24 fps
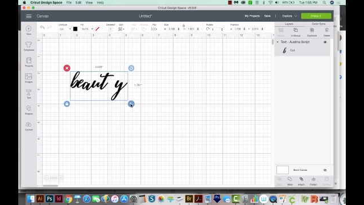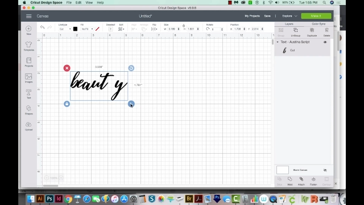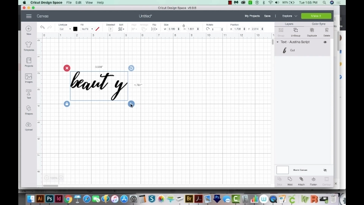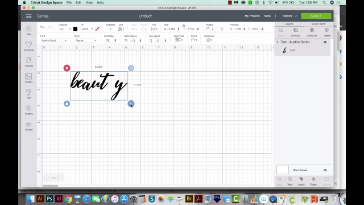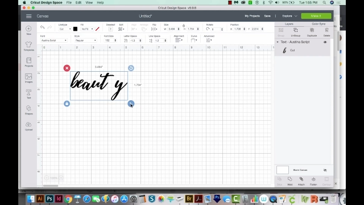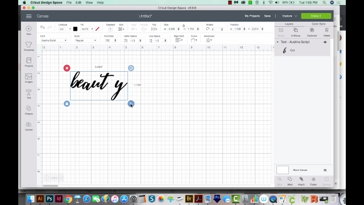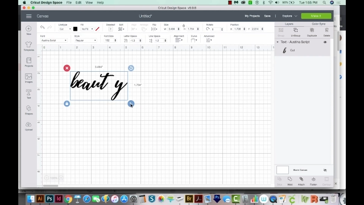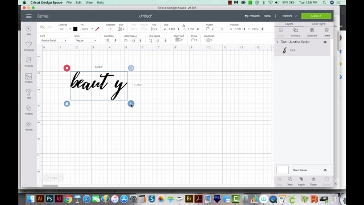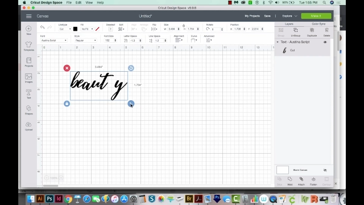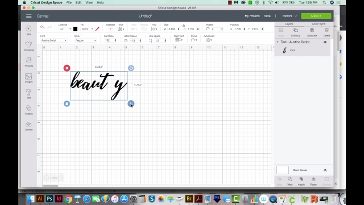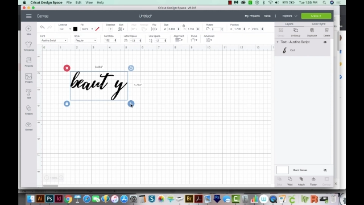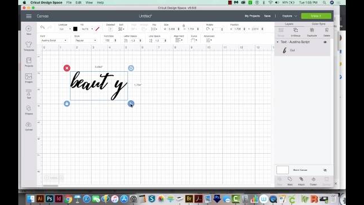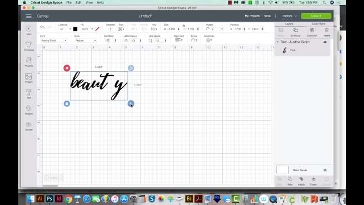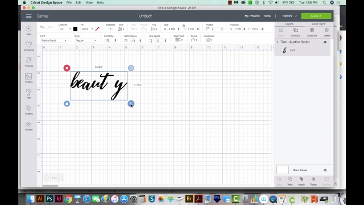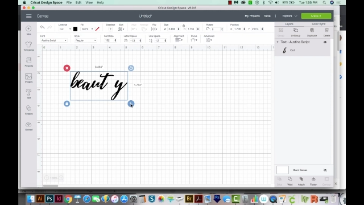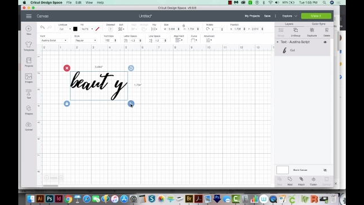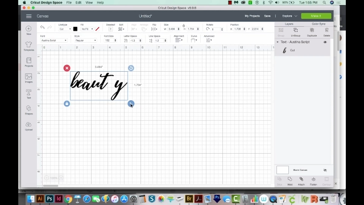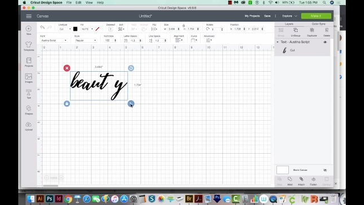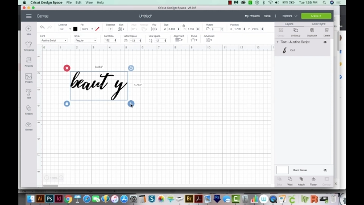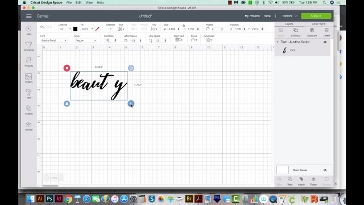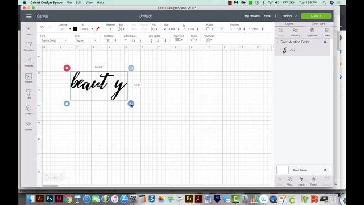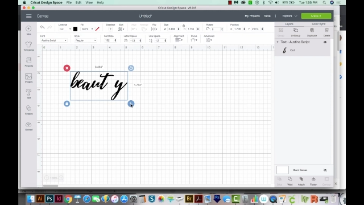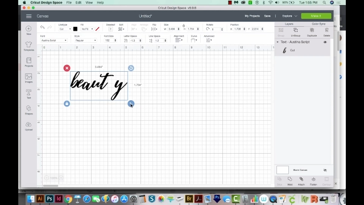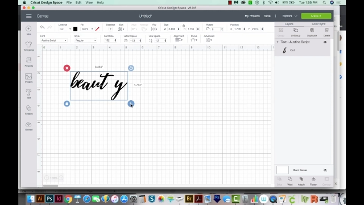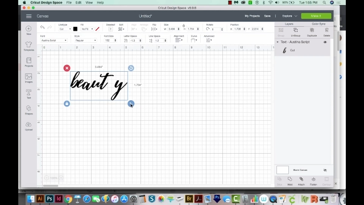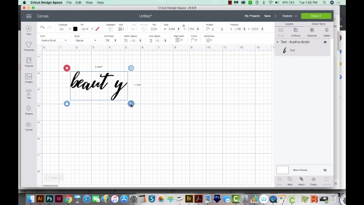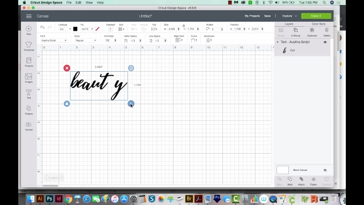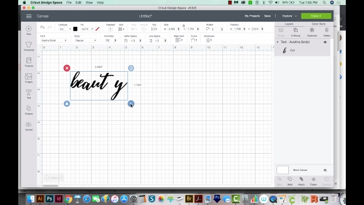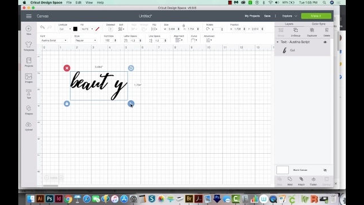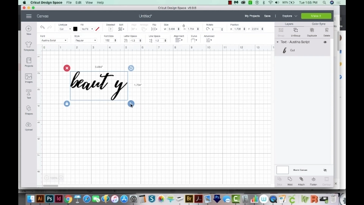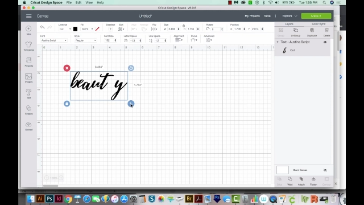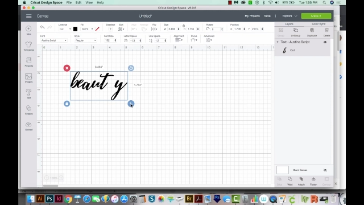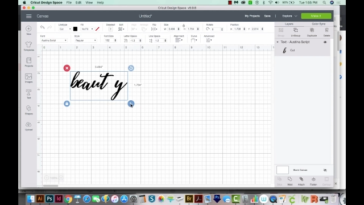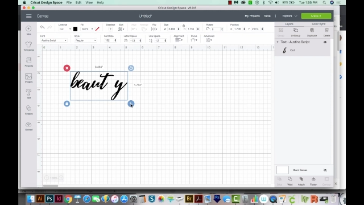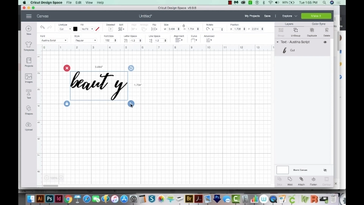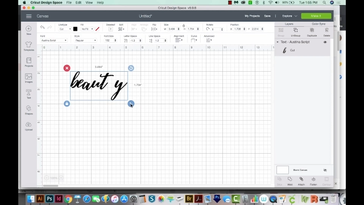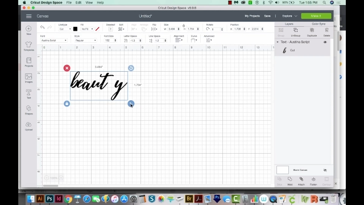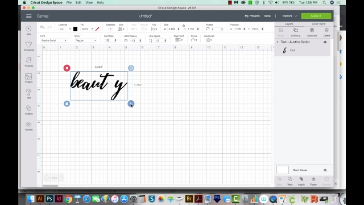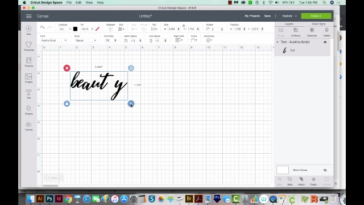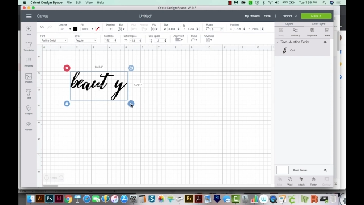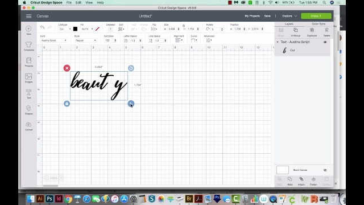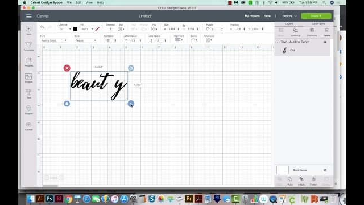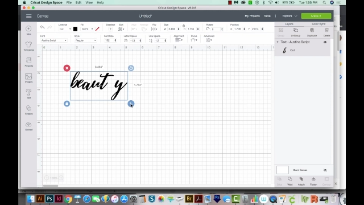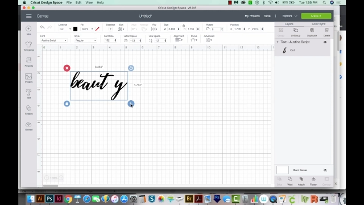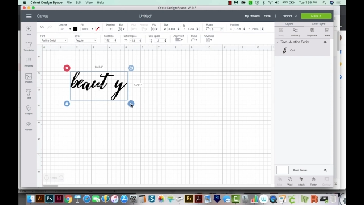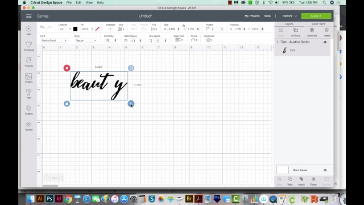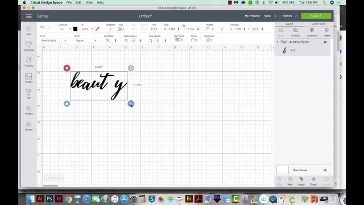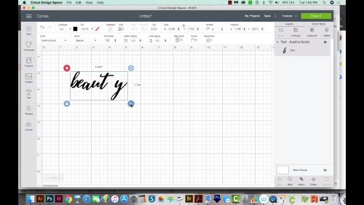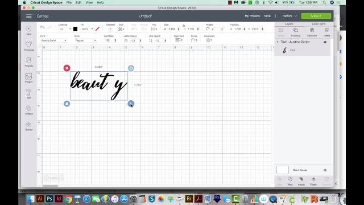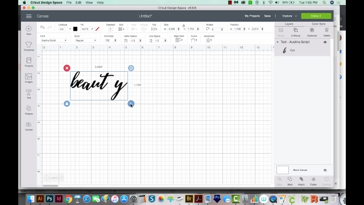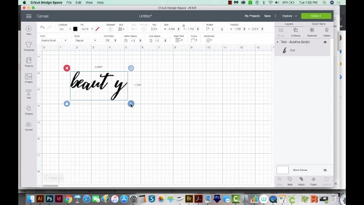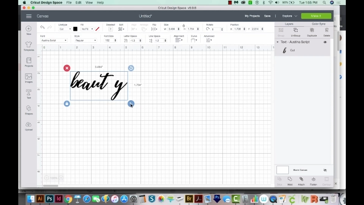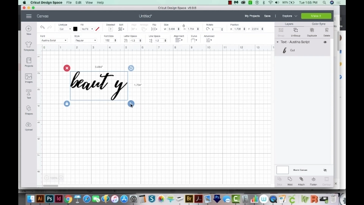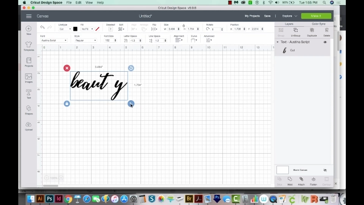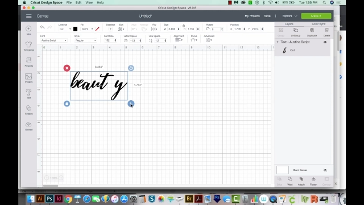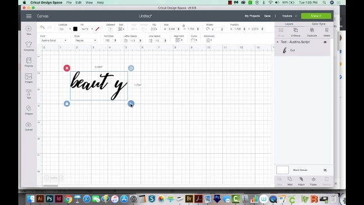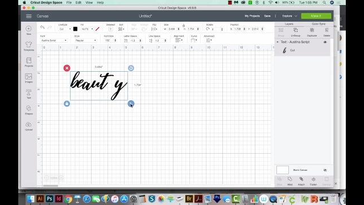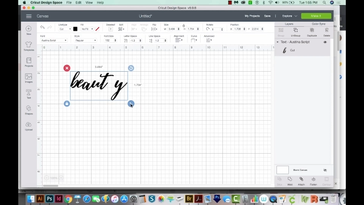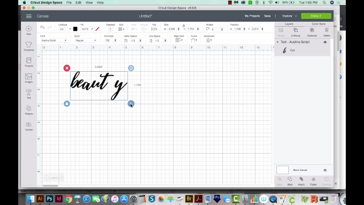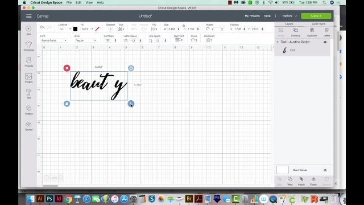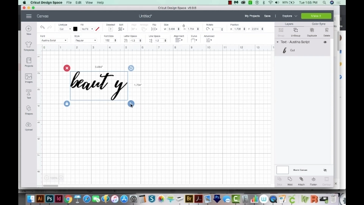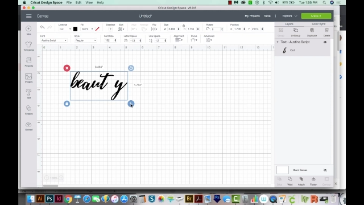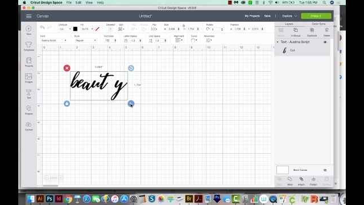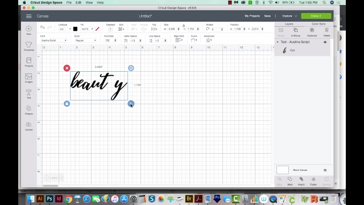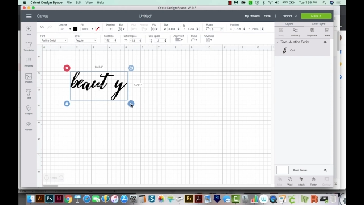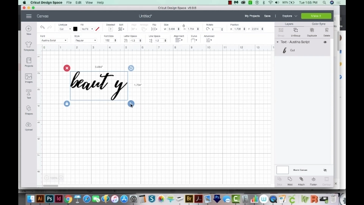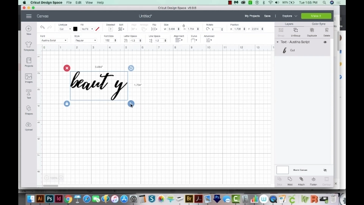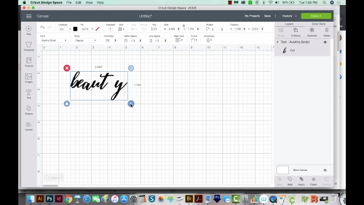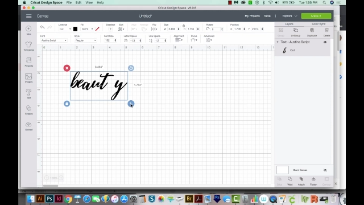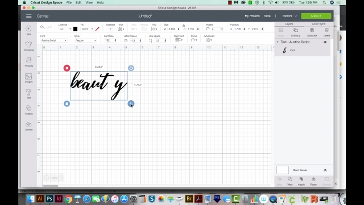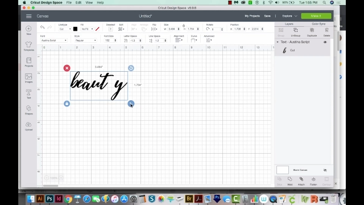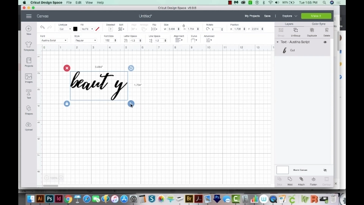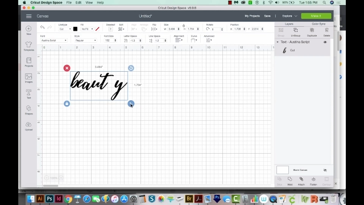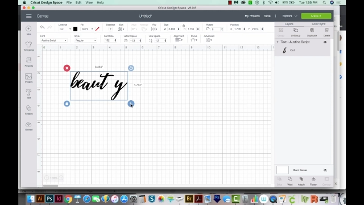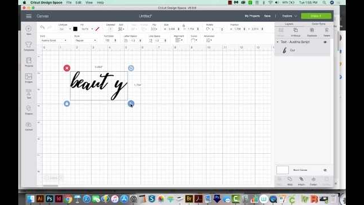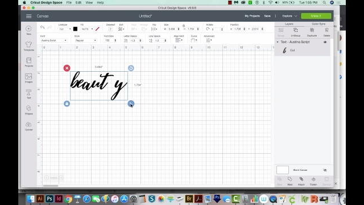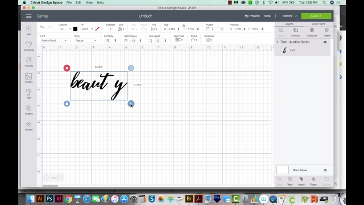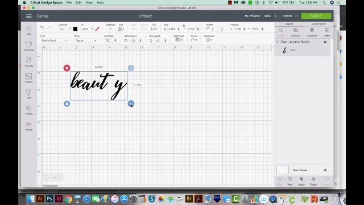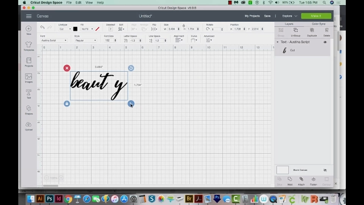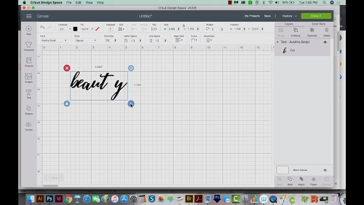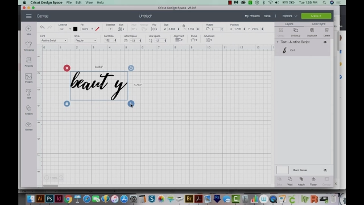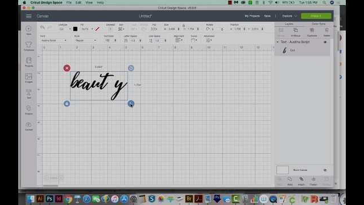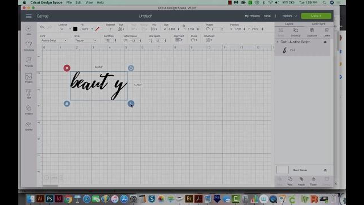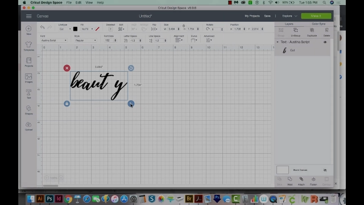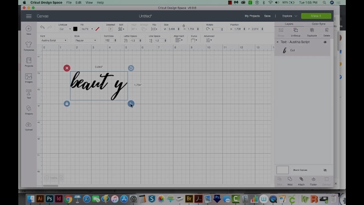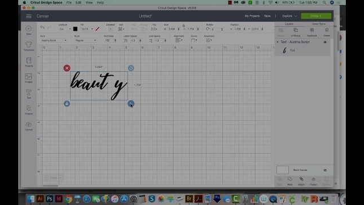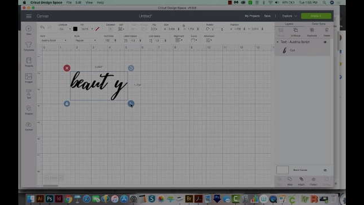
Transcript: (no speaker visible)